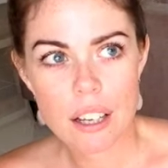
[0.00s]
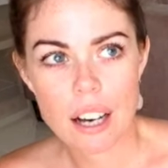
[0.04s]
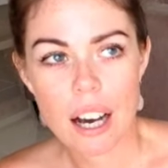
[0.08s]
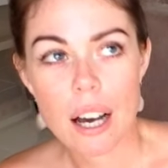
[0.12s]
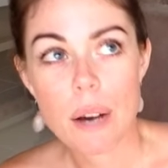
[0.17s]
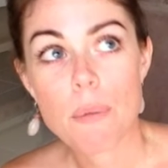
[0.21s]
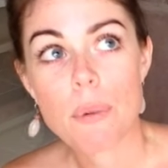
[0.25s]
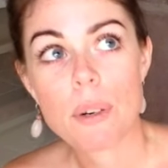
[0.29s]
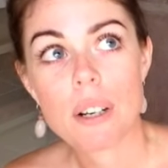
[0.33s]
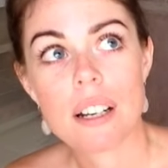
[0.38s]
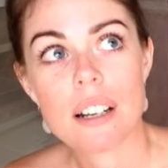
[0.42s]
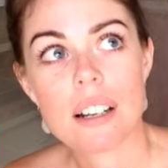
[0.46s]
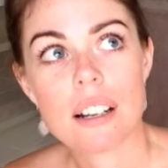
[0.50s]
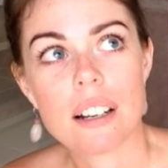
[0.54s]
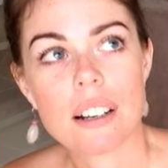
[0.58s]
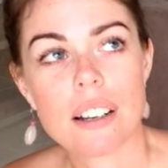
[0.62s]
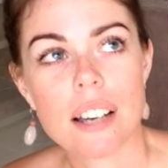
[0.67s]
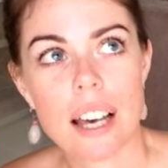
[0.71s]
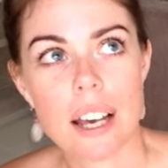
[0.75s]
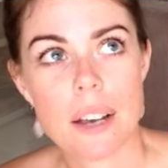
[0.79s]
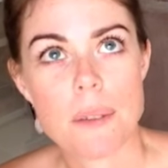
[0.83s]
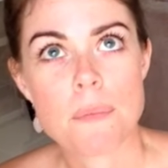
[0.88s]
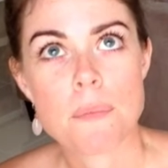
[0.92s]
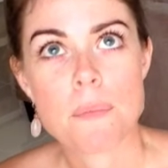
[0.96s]
I would,
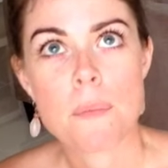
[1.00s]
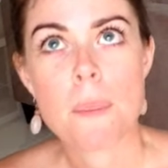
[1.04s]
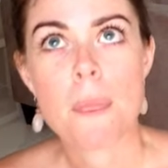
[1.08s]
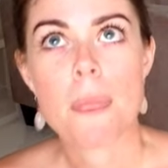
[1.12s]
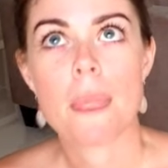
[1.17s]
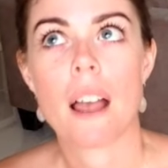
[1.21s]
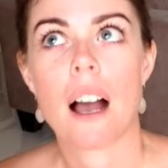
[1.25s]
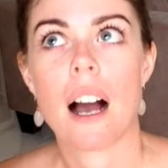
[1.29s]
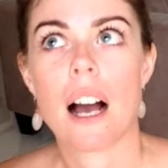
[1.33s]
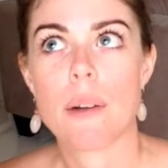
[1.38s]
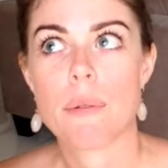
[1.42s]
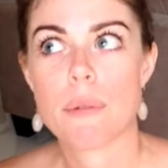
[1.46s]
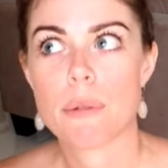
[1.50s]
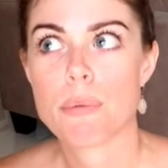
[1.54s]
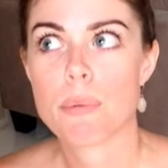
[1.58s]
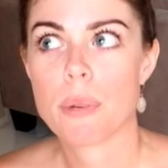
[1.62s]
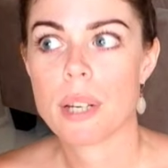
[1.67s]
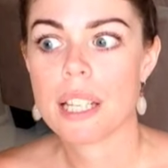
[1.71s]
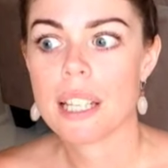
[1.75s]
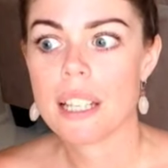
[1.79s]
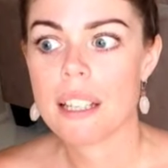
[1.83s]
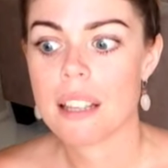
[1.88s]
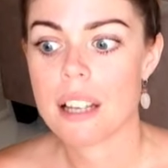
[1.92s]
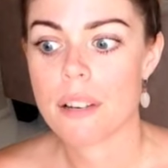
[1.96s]
okay, I would
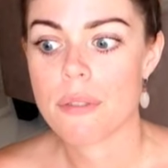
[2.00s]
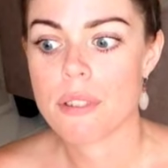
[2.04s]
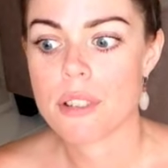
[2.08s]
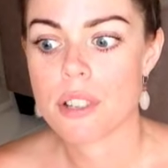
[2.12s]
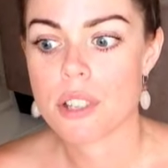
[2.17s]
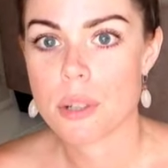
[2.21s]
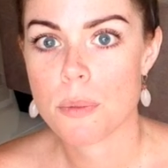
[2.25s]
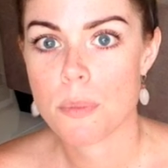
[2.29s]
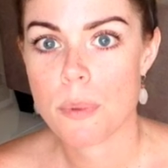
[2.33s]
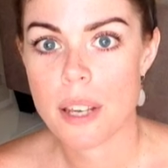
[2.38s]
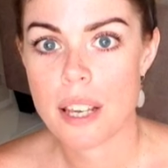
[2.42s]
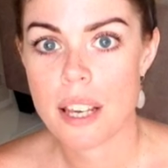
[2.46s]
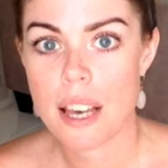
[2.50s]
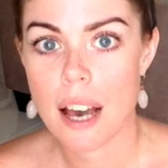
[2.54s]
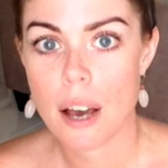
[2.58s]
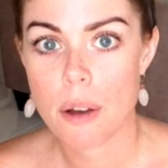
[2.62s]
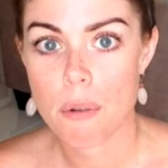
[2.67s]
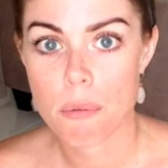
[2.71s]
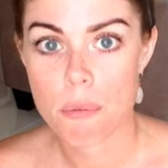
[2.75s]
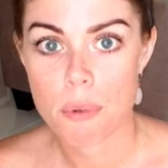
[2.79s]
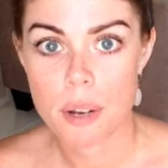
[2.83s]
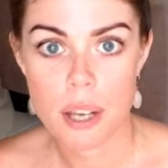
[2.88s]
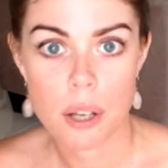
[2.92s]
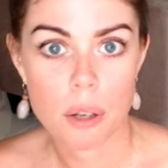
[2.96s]
really love it to be
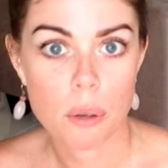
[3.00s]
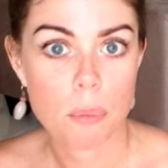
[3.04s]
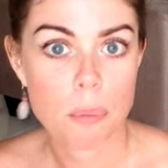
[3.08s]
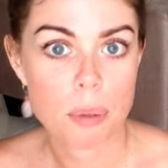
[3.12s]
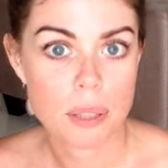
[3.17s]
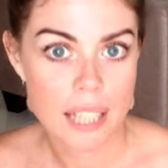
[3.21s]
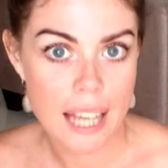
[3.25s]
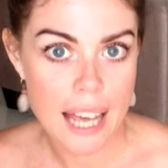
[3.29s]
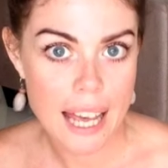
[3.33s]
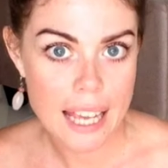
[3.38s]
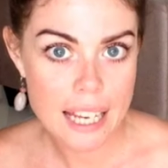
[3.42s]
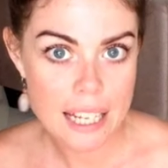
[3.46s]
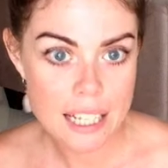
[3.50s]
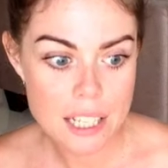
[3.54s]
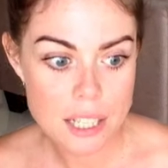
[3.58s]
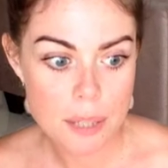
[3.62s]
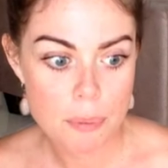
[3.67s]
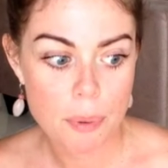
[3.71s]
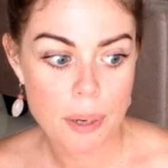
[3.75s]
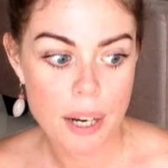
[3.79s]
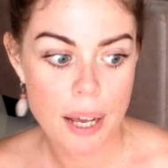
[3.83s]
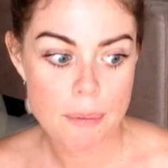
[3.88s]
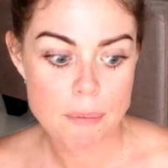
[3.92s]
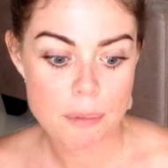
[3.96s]
a real
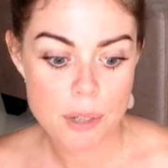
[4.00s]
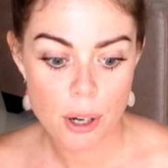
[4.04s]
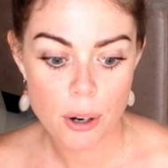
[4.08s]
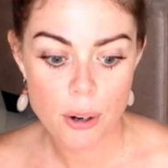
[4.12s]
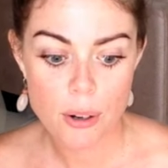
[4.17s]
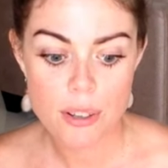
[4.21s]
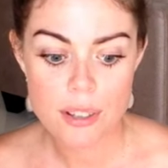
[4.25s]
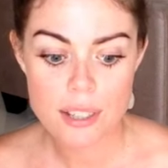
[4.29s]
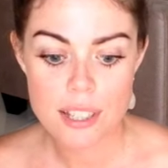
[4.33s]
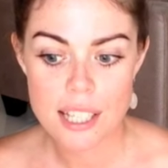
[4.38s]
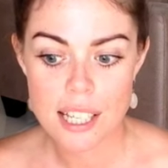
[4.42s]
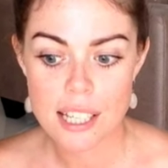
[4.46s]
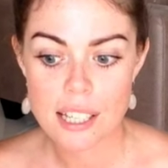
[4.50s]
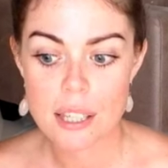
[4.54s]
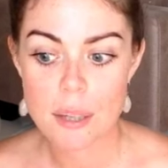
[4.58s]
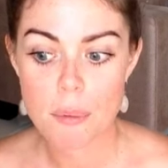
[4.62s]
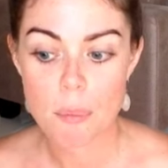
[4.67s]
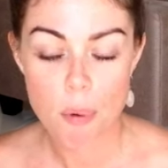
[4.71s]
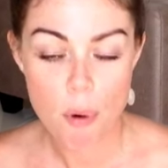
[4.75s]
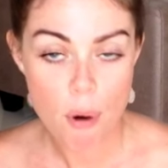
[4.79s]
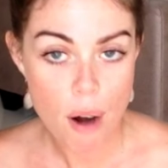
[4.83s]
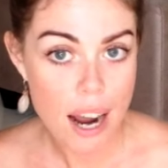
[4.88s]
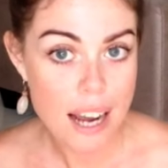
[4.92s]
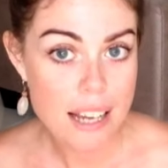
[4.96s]
plant, but I'm noticing the
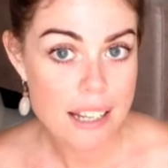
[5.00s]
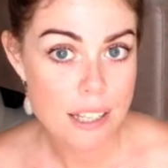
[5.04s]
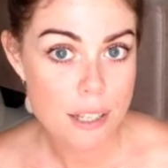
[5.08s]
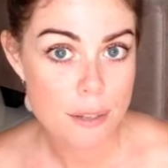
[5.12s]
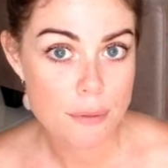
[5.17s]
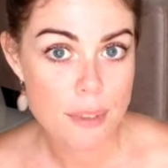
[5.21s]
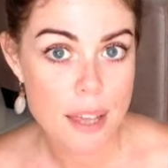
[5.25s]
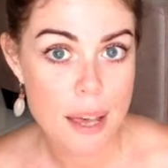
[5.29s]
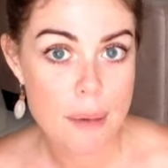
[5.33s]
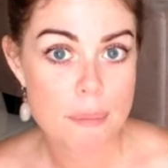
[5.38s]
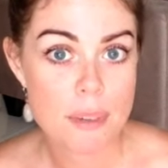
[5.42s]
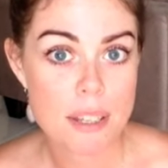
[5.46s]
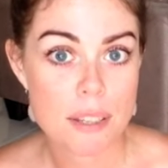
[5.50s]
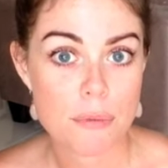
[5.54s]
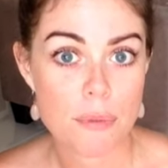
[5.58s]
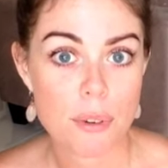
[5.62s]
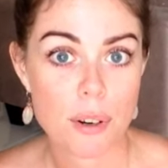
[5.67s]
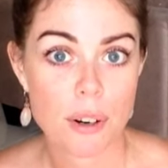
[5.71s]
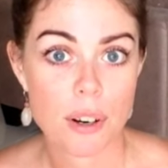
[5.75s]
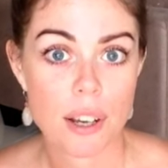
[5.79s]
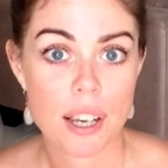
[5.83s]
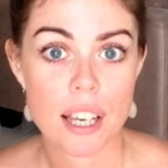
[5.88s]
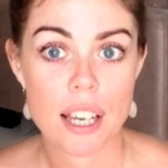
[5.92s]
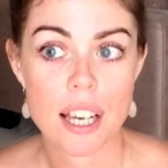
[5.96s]
price of them is
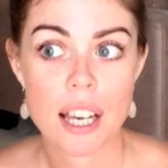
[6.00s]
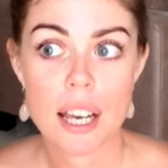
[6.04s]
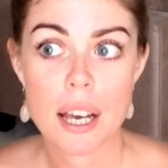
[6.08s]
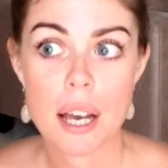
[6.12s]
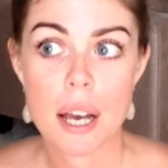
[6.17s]
very,